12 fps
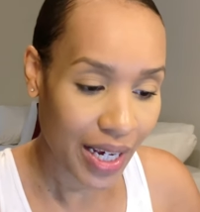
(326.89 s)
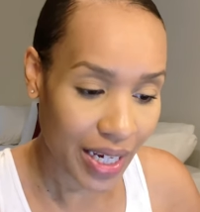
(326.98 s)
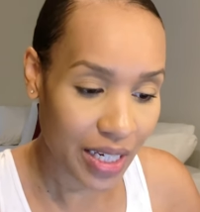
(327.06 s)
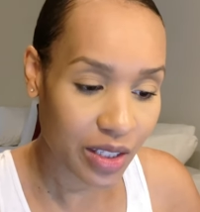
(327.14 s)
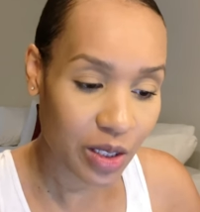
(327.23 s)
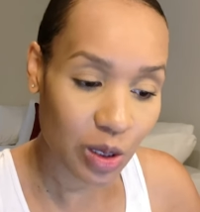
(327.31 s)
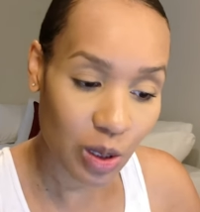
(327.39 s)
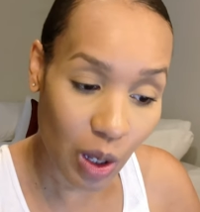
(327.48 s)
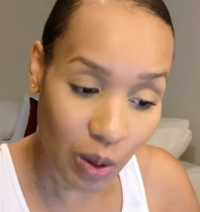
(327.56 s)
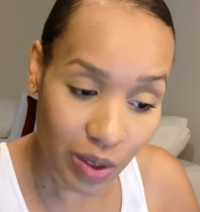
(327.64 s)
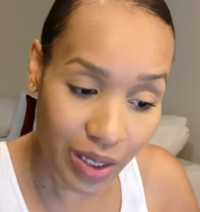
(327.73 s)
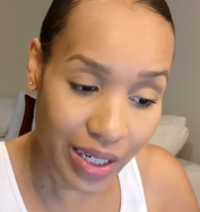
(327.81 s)
heats
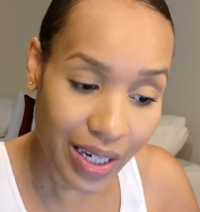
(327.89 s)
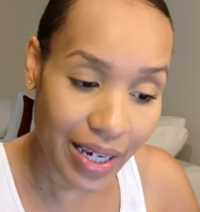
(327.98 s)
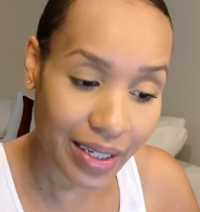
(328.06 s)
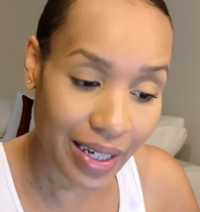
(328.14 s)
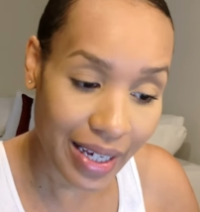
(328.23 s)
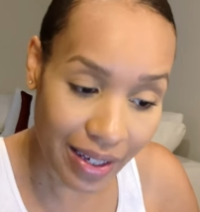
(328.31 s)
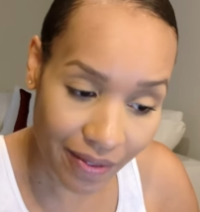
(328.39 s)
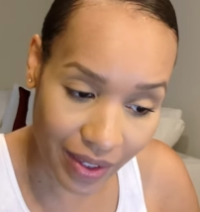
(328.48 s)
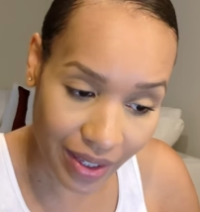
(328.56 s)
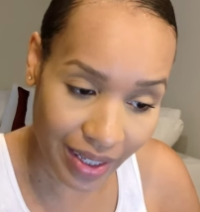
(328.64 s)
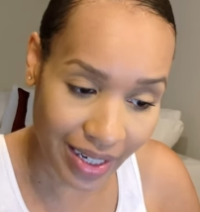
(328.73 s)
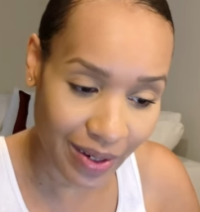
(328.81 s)
slowly and
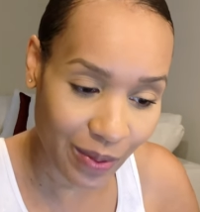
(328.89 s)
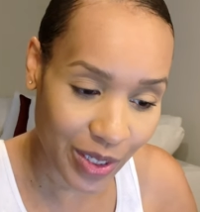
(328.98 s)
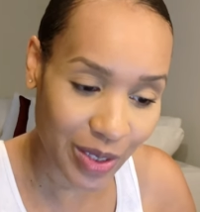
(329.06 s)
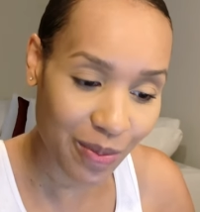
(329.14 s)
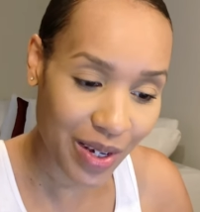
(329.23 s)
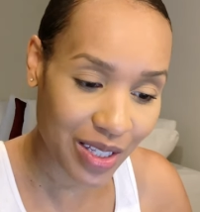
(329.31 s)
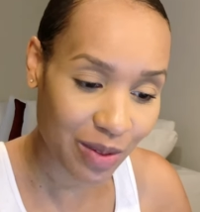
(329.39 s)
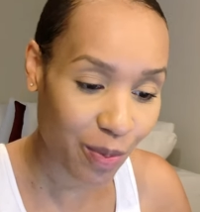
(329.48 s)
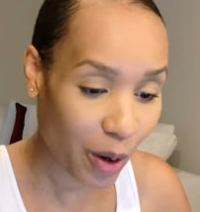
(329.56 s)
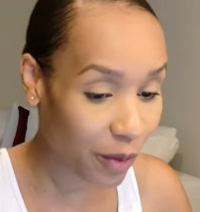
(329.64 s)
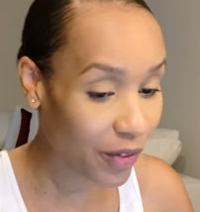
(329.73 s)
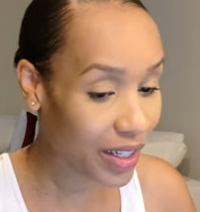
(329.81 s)
evenly, which means
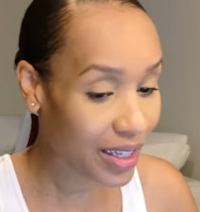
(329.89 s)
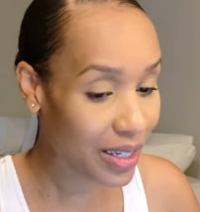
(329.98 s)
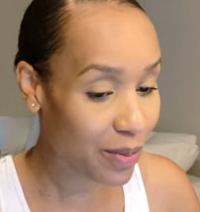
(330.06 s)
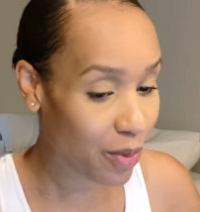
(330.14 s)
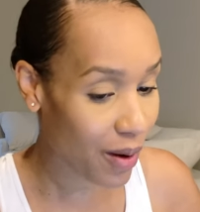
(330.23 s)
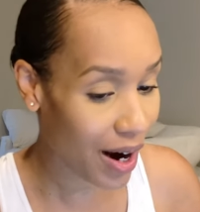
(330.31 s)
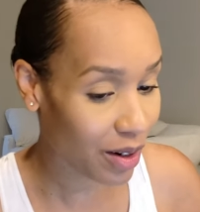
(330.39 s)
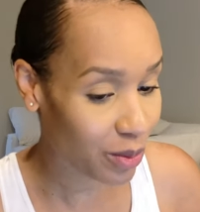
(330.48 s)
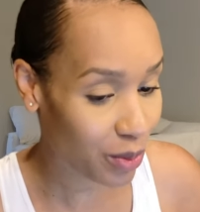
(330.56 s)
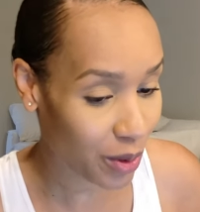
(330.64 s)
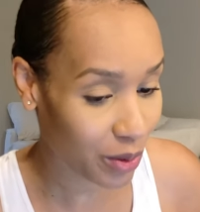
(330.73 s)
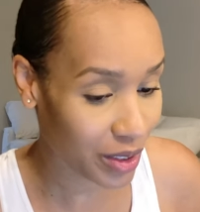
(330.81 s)
perfectly browned
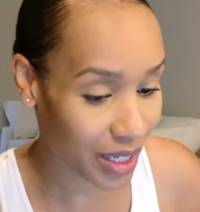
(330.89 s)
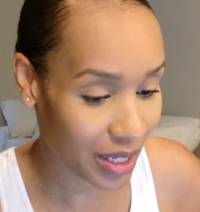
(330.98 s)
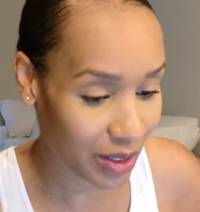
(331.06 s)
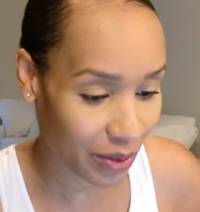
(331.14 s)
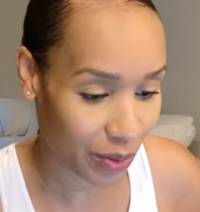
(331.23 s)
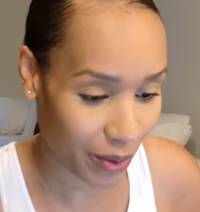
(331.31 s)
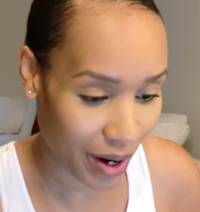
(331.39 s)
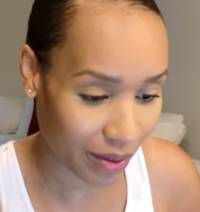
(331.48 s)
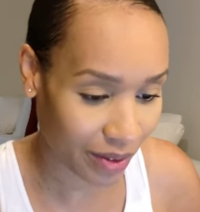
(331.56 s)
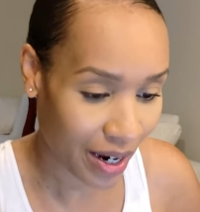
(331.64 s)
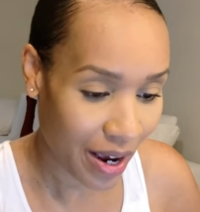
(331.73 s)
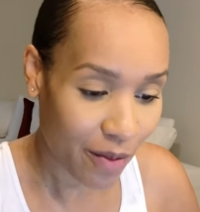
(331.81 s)
proteins
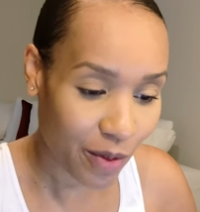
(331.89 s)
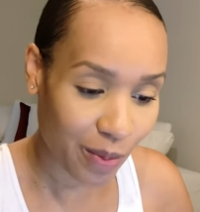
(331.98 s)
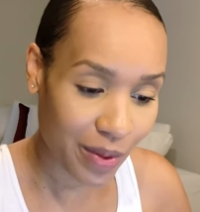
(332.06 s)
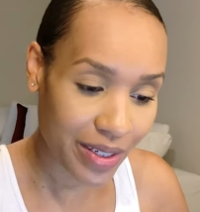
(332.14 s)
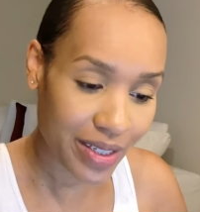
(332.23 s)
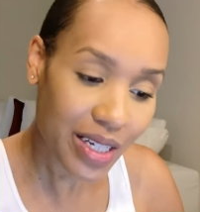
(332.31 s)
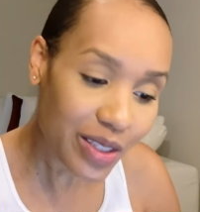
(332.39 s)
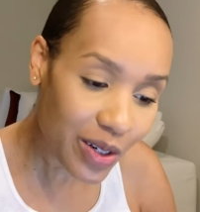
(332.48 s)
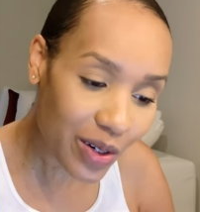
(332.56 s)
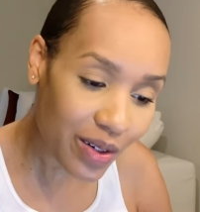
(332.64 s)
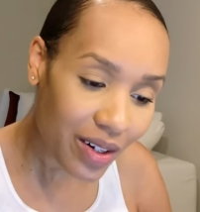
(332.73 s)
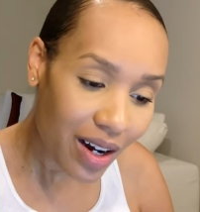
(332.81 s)
throughout, from the
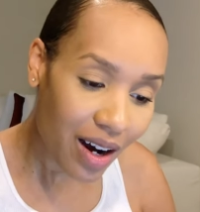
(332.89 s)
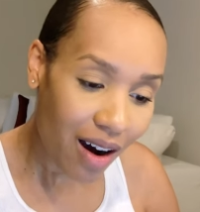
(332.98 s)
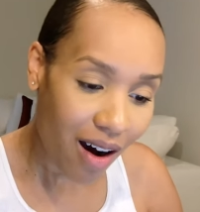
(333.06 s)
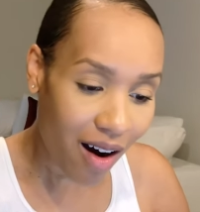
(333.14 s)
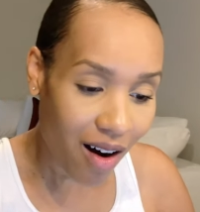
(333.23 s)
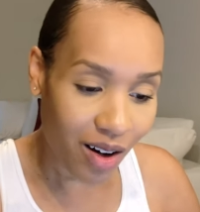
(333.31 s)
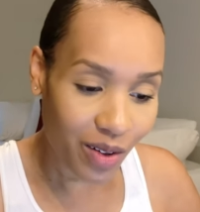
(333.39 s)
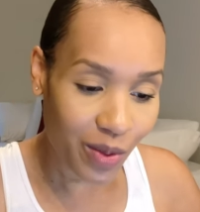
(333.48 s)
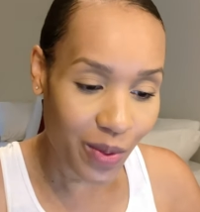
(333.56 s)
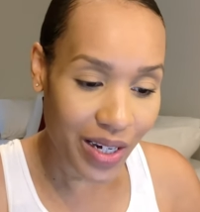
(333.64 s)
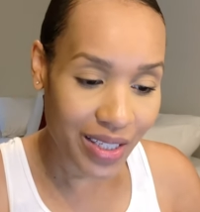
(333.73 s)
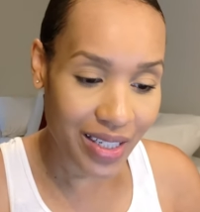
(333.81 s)
center all the
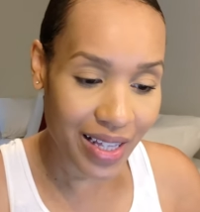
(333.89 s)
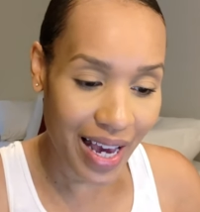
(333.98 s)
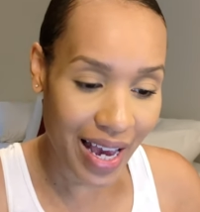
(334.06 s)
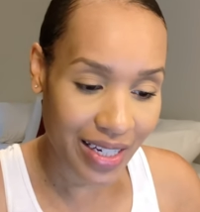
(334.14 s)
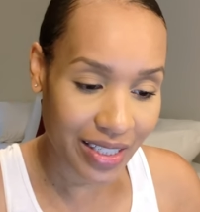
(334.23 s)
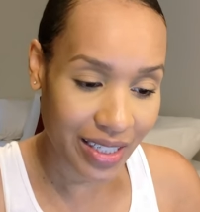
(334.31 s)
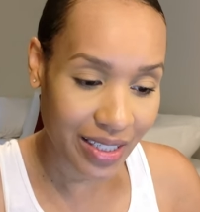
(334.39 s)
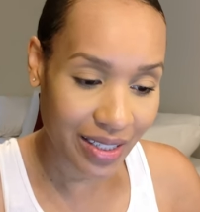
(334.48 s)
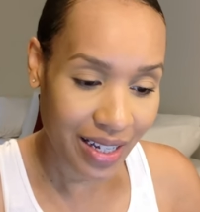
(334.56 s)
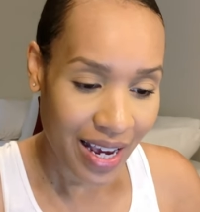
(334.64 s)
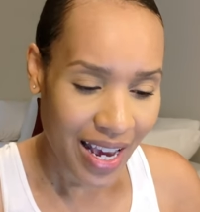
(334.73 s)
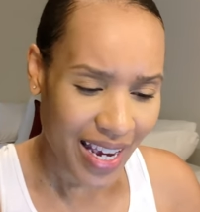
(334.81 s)
way to the edges.
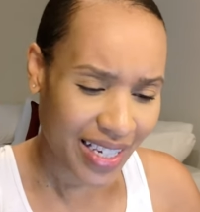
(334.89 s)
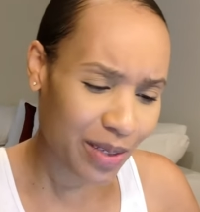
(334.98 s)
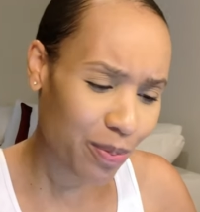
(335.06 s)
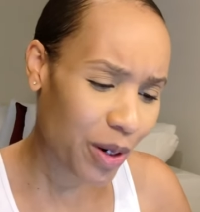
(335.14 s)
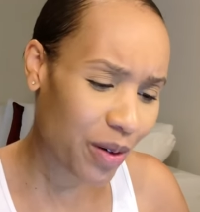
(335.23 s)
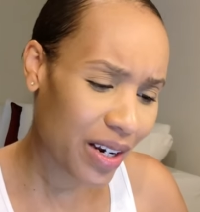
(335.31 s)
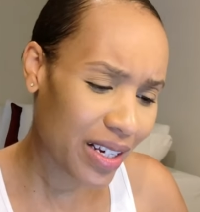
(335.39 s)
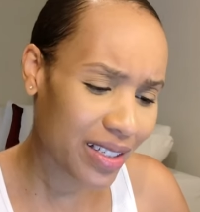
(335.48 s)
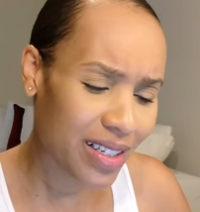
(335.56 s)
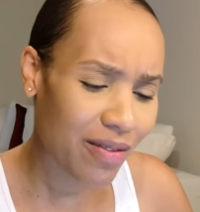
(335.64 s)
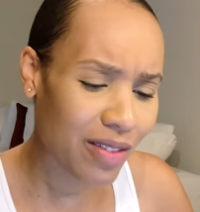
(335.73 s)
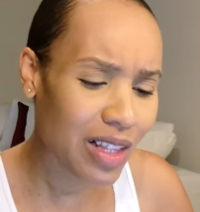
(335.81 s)

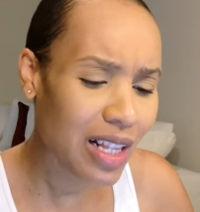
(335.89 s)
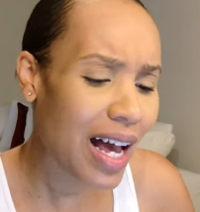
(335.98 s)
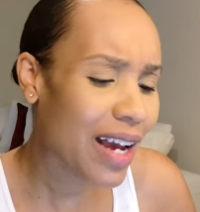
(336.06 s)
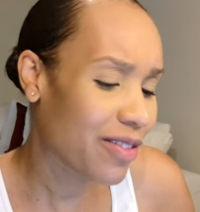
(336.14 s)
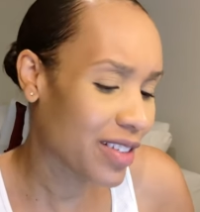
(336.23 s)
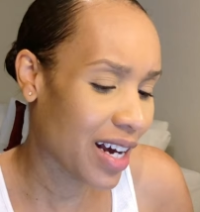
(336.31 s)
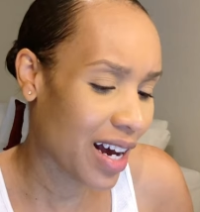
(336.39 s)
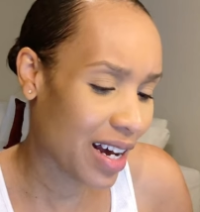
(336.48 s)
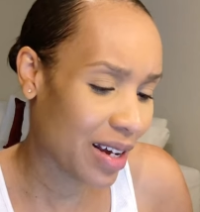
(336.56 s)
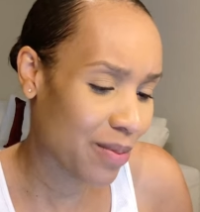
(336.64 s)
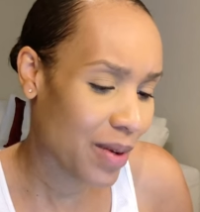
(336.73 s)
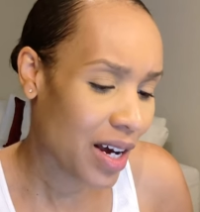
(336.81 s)
Experience of
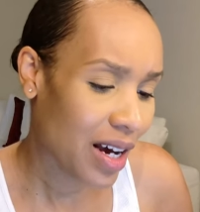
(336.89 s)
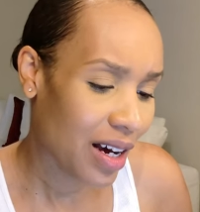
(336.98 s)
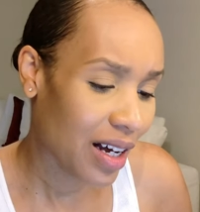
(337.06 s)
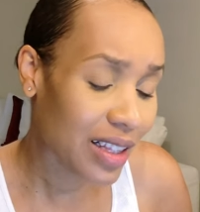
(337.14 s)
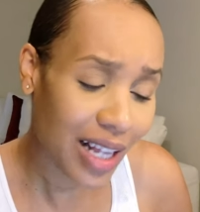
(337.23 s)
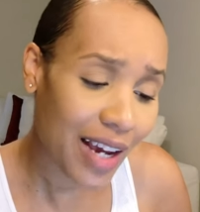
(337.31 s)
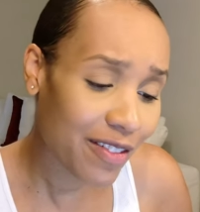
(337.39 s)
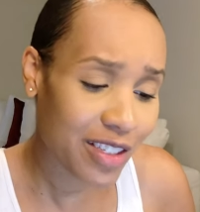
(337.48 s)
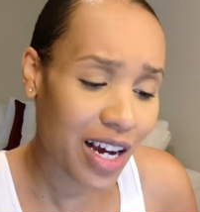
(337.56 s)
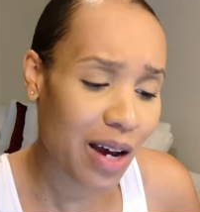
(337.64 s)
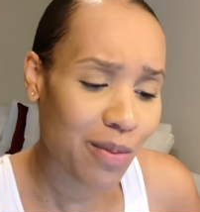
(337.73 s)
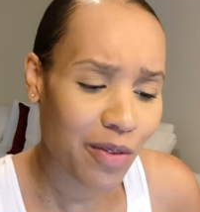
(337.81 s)
lifetime, a
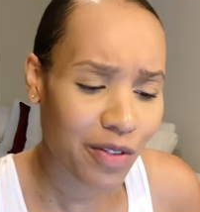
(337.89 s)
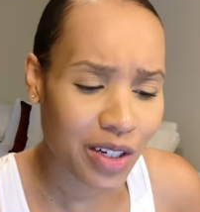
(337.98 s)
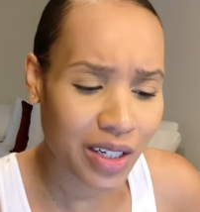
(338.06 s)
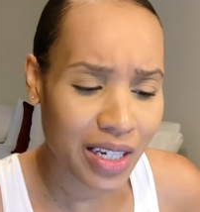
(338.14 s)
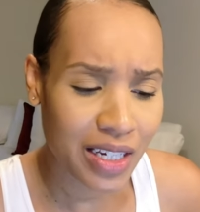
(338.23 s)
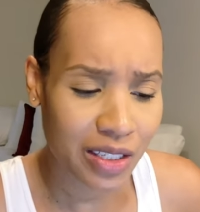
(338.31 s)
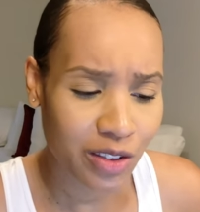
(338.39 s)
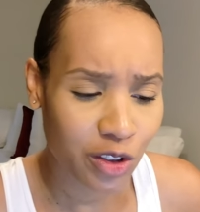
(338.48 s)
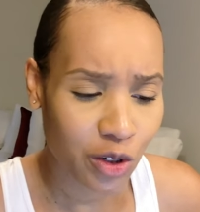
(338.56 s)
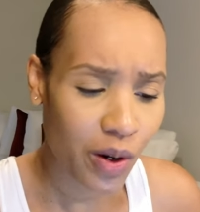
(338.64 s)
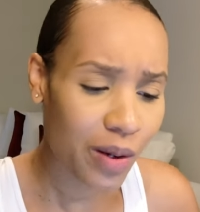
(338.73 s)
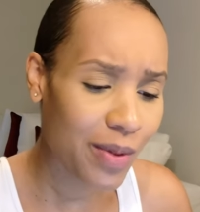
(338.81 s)
lifetime of cooking
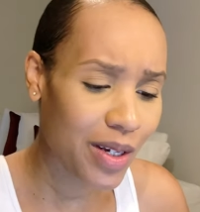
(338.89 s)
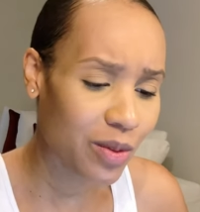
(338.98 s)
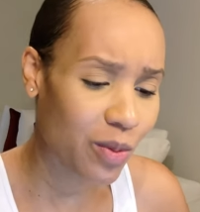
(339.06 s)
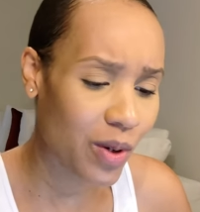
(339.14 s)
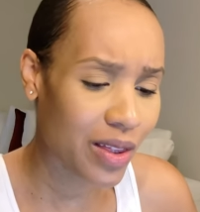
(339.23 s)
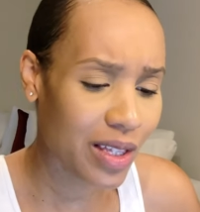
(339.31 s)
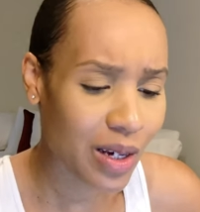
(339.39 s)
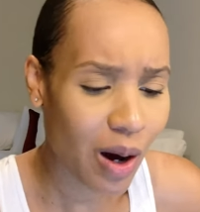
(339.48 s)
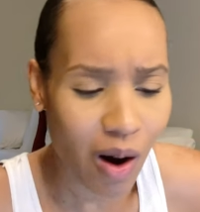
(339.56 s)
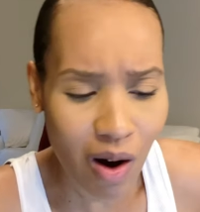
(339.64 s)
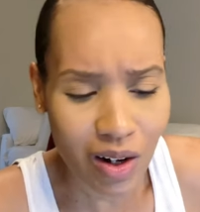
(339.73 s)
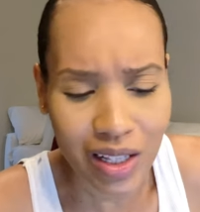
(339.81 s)
enjoyment with the
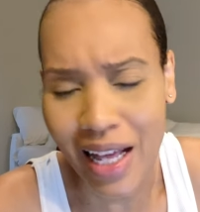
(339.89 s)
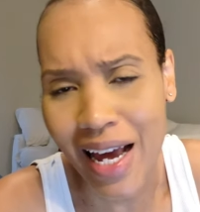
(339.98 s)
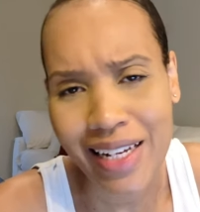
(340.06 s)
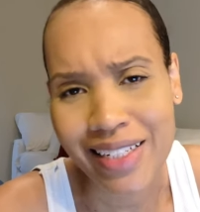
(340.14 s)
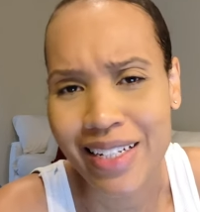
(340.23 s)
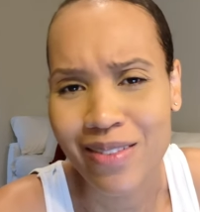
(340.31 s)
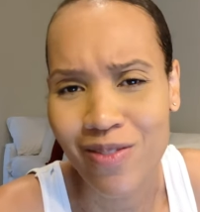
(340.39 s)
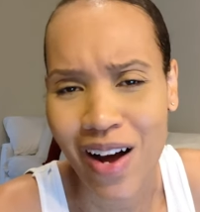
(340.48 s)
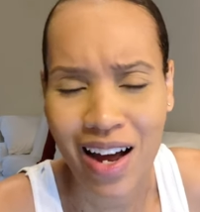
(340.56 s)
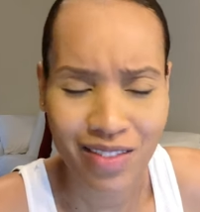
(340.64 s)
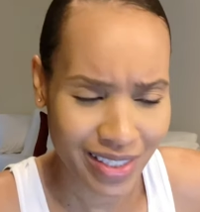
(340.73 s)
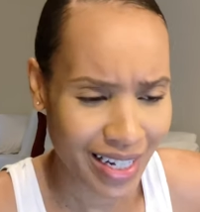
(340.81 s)
all clad
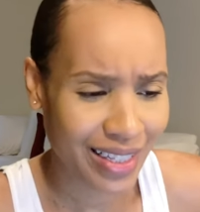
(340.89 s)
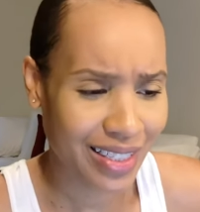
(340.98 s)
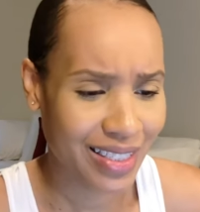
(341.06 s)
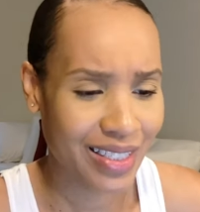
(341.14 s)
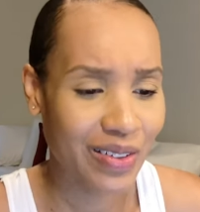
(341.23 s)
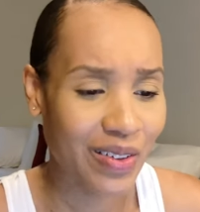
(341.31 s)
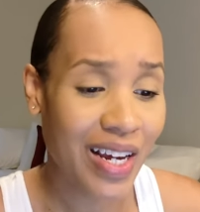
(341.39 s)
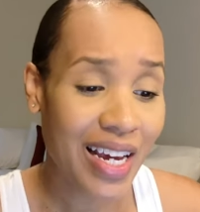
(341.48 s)
D5 stainless steel.